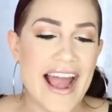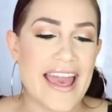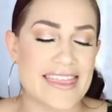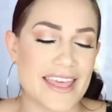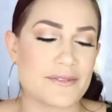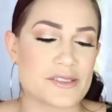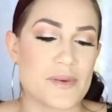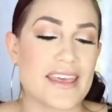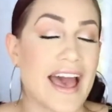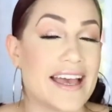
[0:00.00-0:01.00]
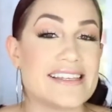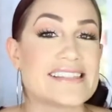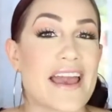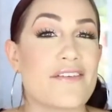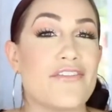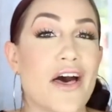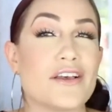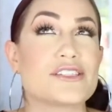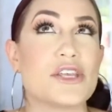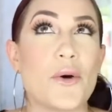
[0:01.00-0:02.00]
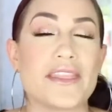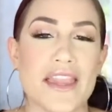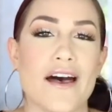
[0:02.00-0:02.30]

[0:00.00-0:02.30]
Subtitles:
I think it was because I fell so in